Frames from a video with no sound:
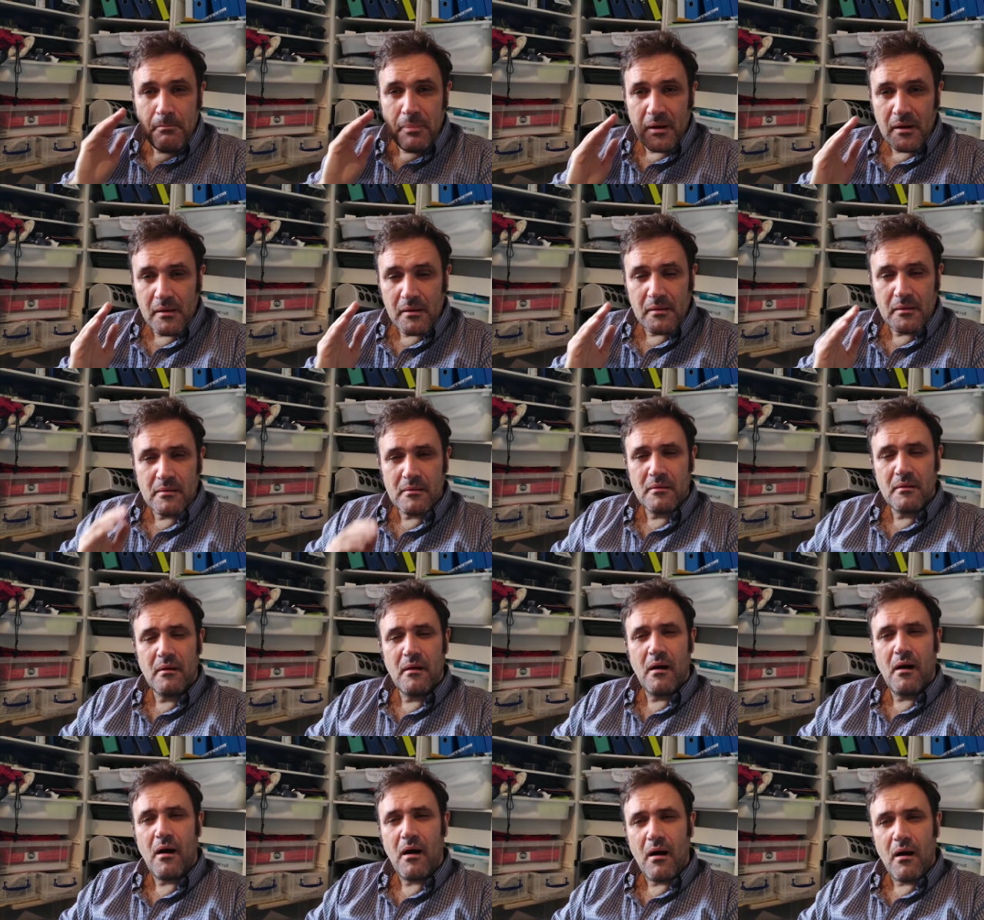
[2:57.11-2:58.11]
But
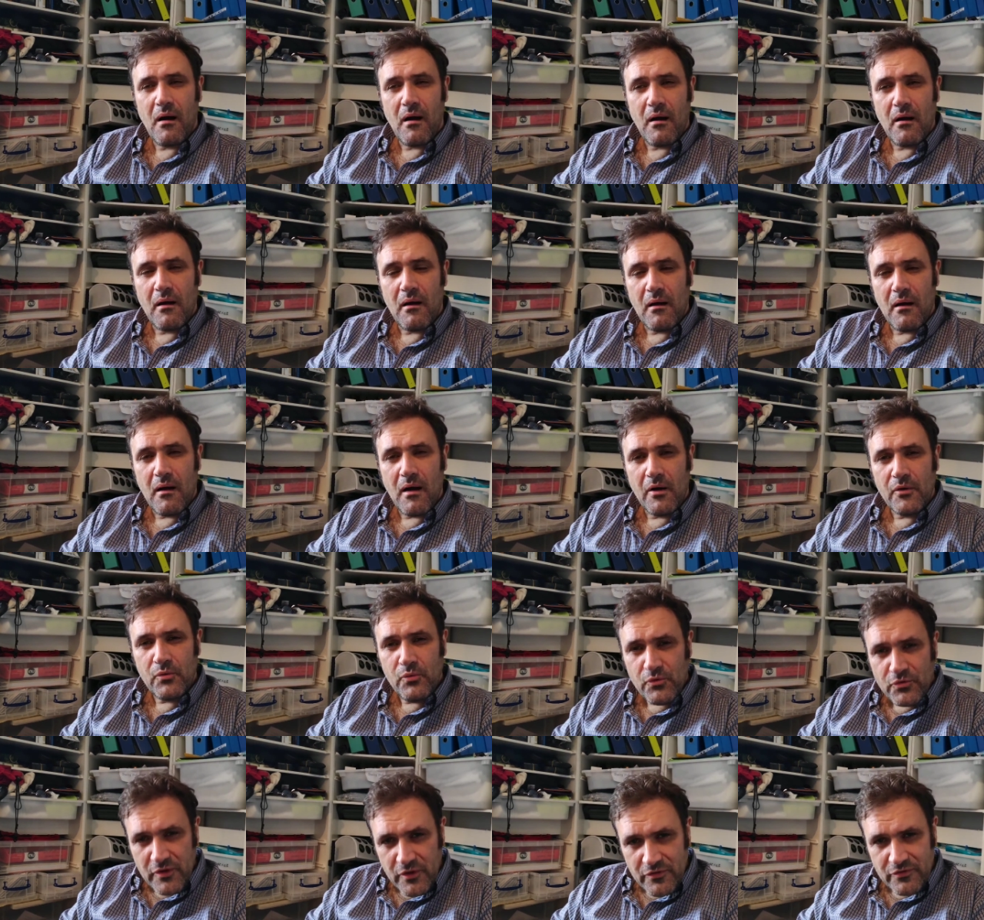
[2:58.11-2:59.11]
I'd
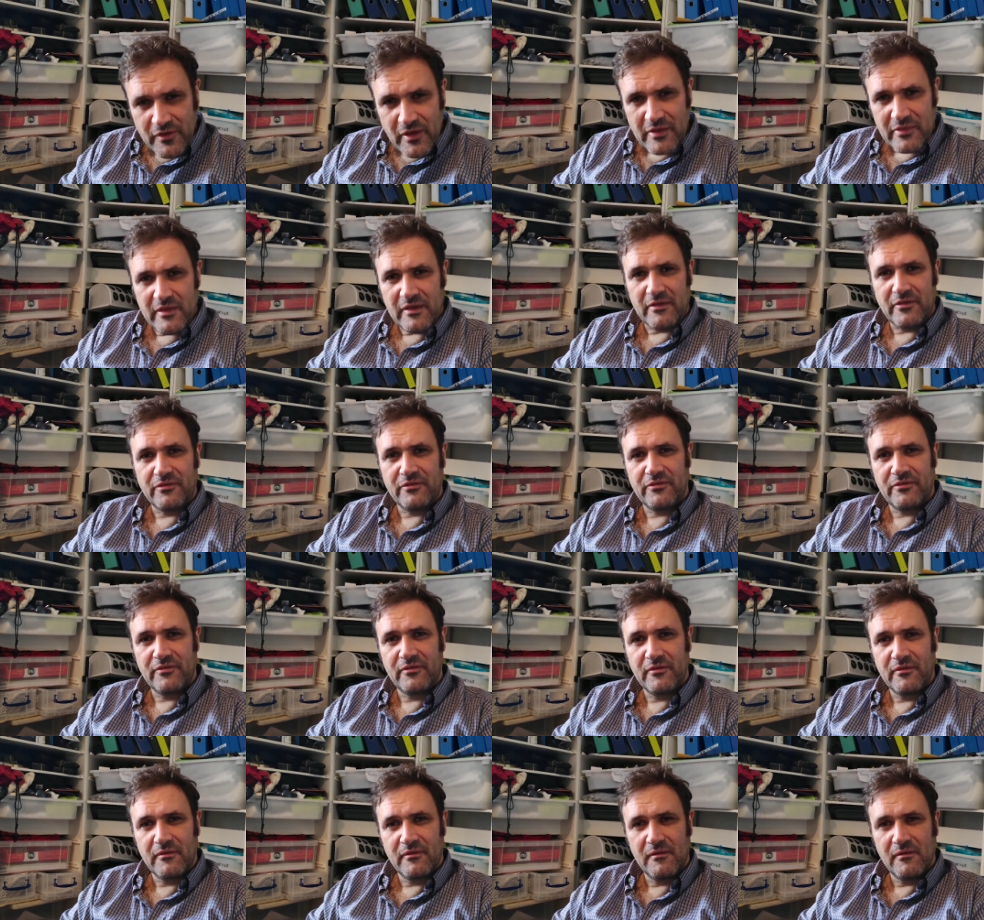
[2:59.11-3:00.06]
also say this.